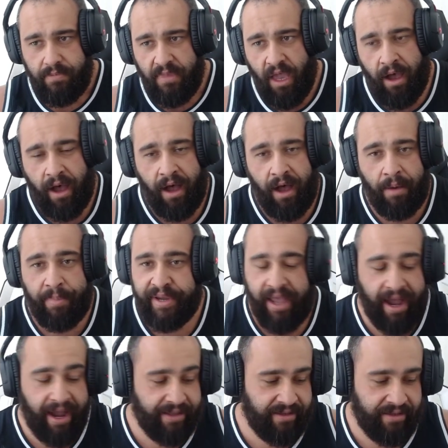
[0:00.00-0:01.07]
But yeah,
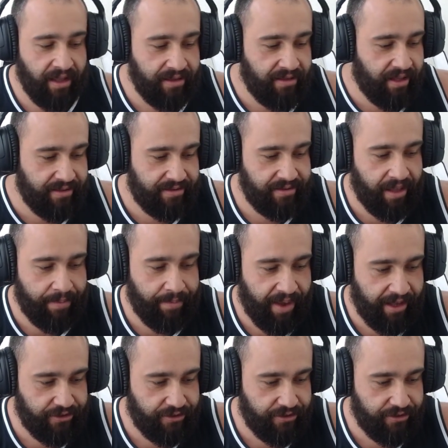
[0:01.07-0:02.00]
I did not let that match